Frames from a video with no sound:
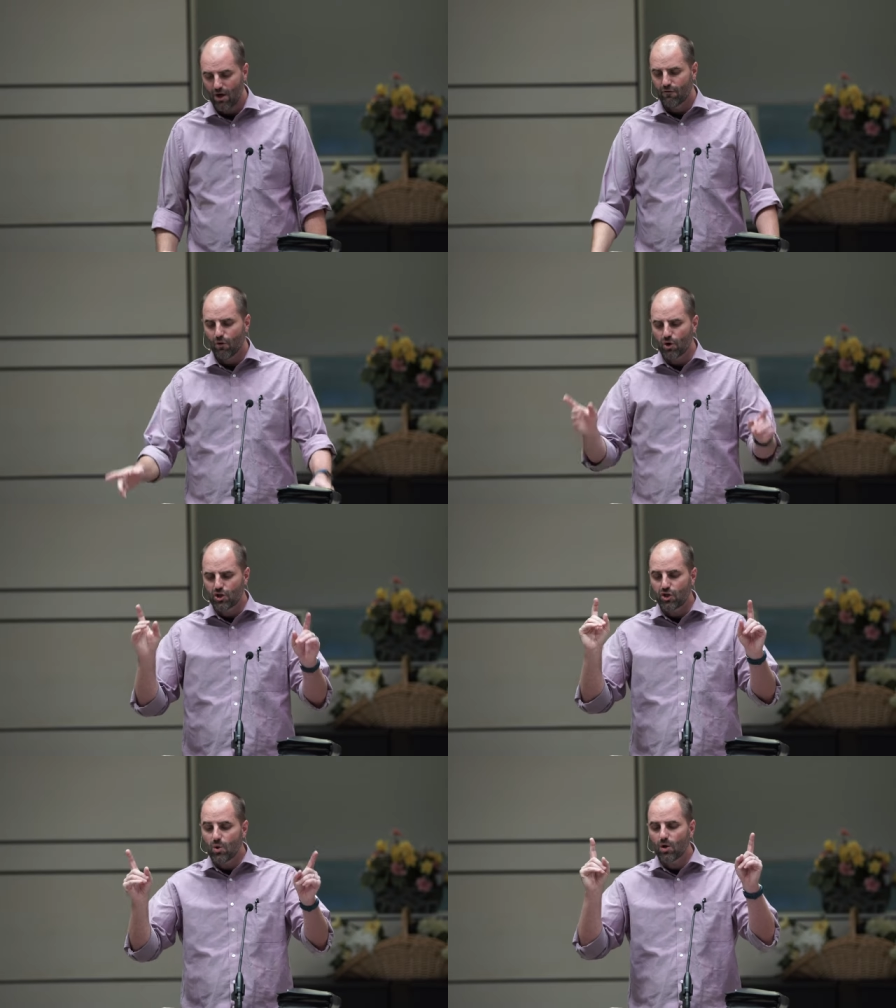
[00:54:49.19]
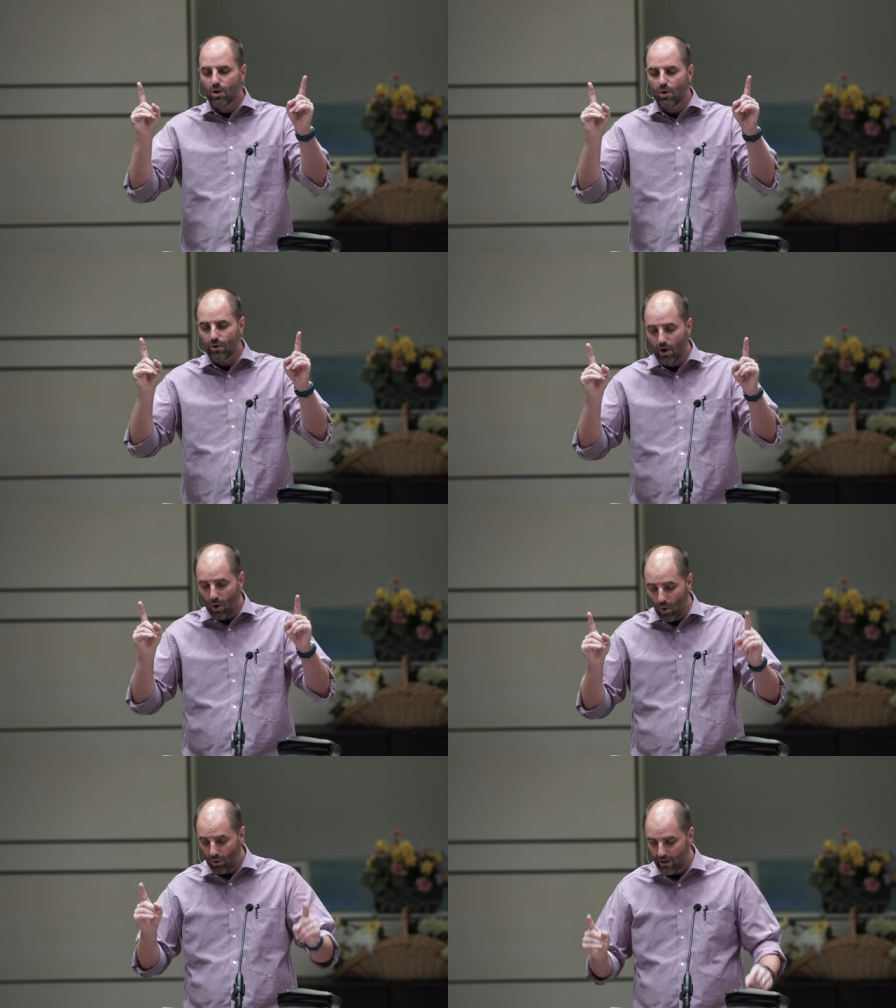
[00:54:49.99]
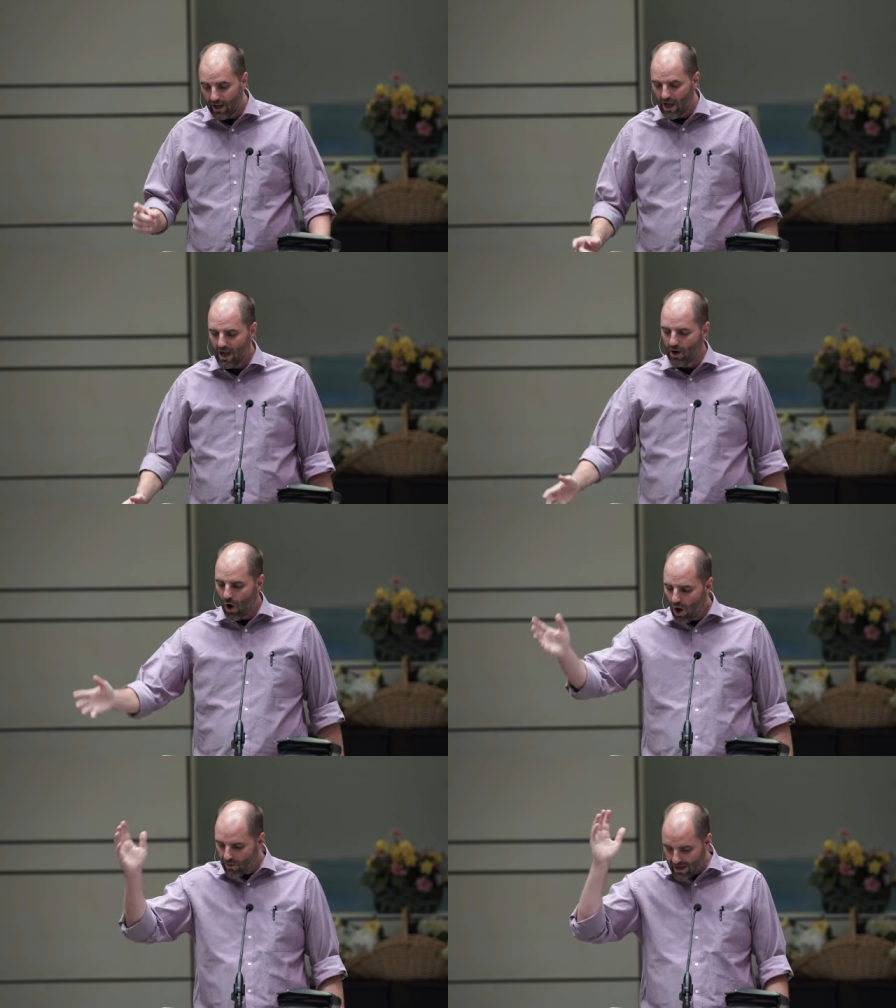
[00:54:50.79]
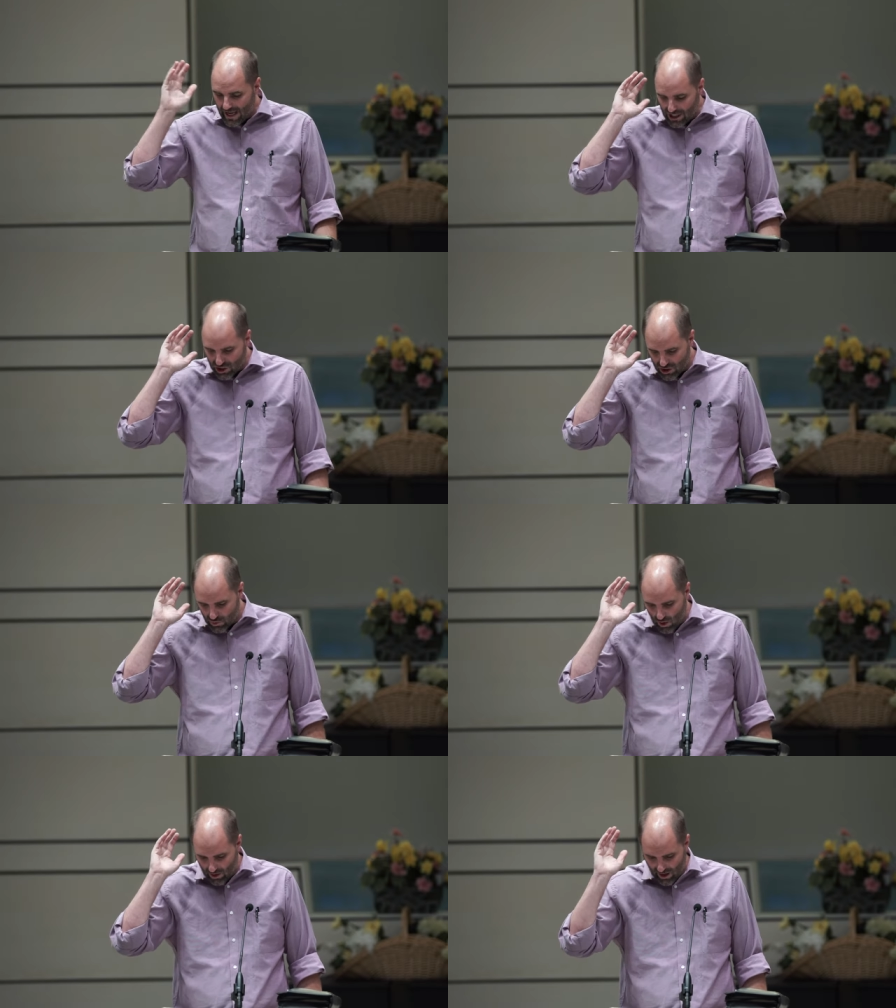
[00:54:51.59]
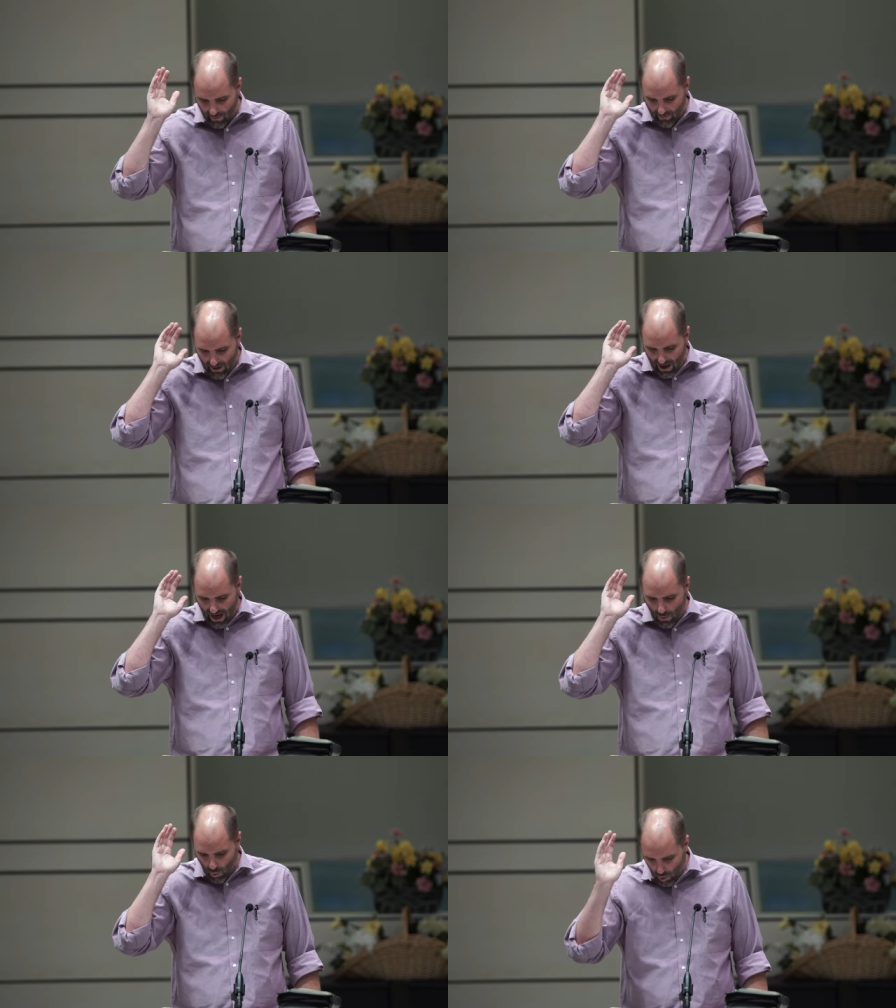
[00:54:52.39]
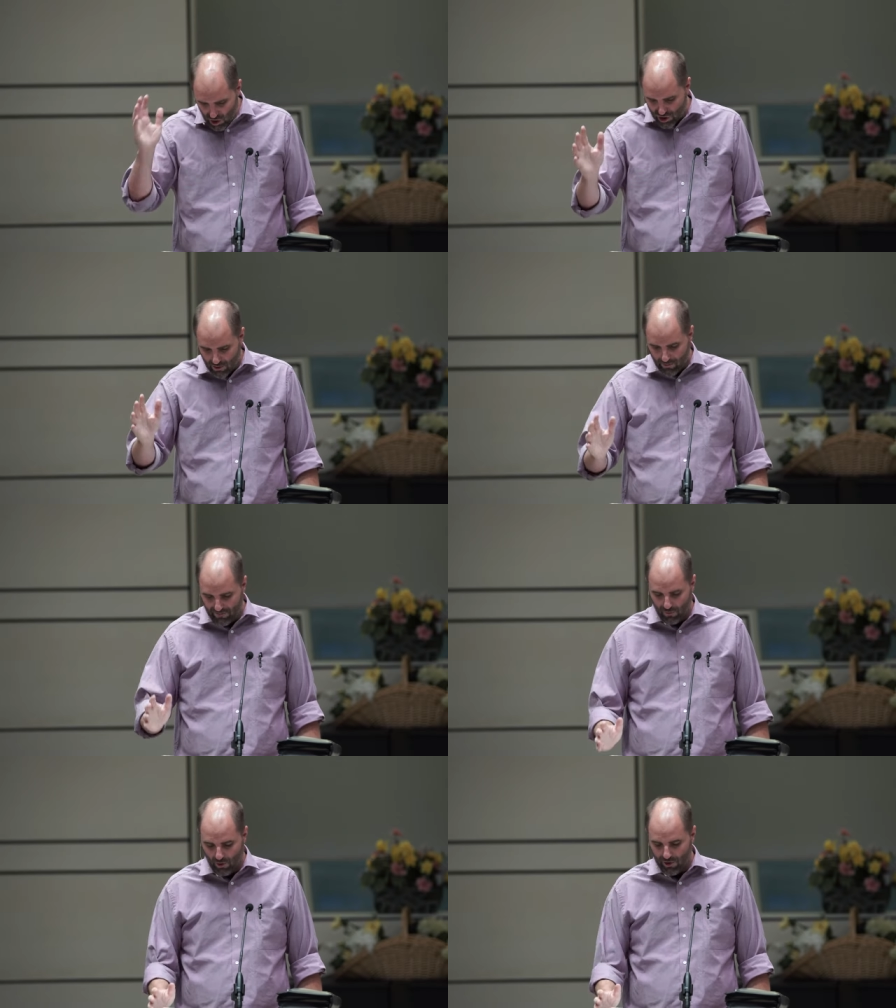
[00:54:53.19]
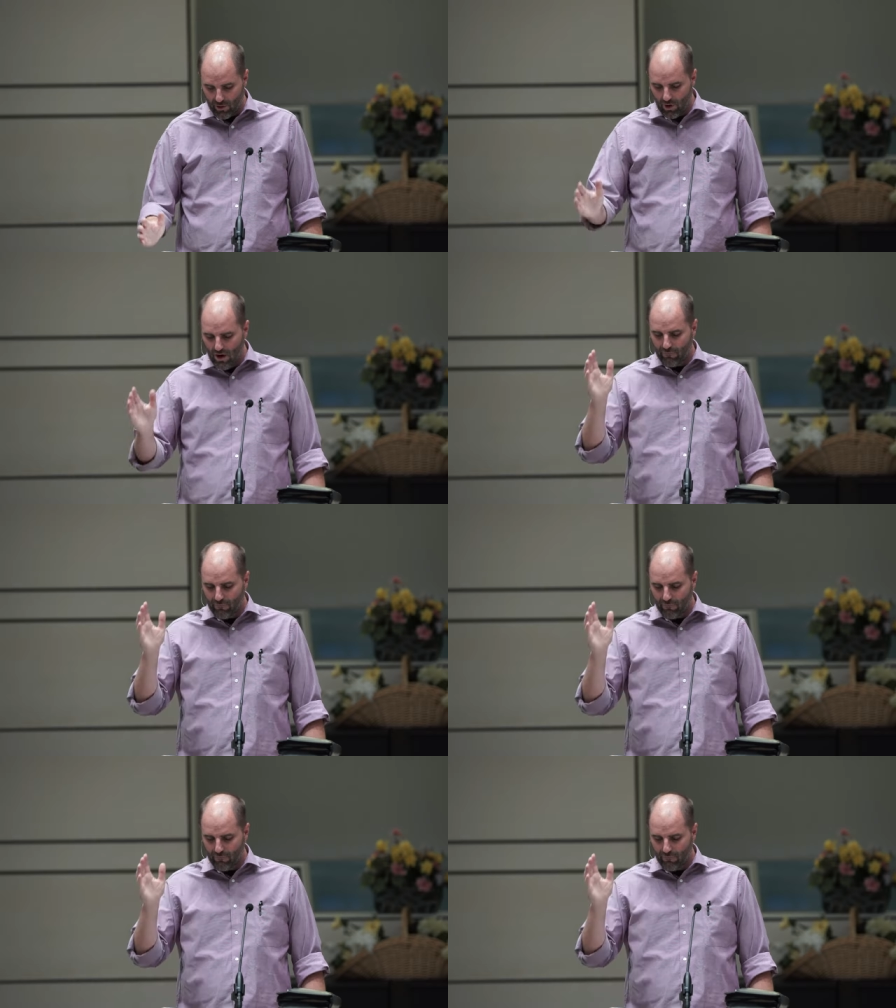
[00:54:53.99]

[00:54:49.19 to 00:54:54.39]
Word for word: For you alone are holy, and all the nations will come and worship before you,